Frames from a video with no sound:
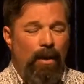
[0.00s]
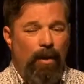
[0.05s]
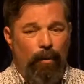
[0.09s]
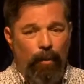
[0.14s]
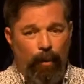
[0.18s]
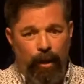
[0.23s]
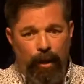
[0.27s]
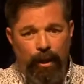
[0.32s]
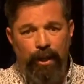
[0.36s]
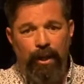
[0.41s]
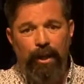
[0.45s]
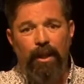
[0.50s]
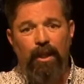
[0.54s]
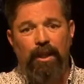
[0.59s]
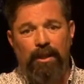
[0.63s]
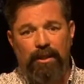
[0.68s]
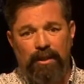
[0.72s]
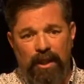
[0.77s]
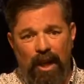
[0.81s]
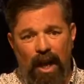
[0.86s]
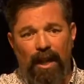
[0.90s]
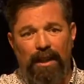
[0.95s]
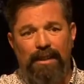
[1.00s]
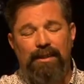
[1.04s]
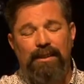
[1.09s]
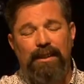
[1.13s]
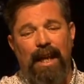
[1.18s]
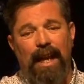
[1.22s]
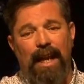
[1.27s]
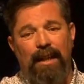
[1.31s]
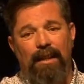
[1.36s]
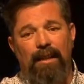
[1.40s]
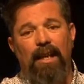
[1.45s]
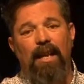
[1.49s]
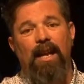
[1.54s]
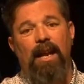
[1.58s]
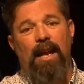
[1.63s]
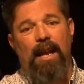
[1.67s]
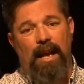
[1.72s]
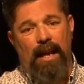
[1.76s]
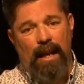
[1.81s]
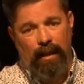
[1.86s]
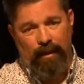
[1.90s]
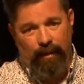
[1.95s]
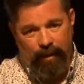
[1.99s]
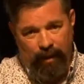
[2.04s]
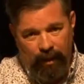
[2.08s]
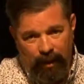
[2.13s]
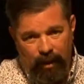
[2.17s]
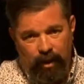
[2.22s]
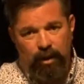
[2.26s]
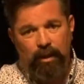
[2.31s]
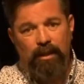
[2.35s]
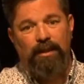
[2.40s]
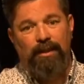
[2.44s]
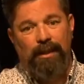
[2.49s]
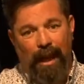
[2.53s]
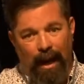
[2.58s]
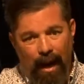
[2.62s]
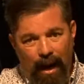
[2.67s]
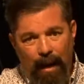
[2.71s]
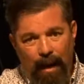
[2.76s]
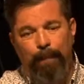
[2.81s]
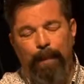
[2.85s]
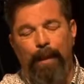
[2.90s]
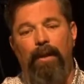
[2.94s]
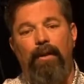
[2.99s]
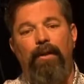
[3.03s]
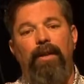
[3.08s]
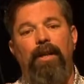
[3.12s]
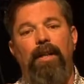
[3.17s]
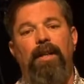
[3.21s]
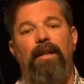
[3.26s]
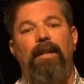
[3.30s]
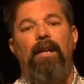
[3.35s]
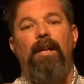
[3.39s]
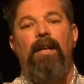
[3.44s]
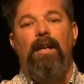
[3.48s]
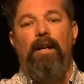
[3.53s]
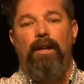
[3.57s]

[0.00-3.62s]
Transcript: We're here because God said, in this time period,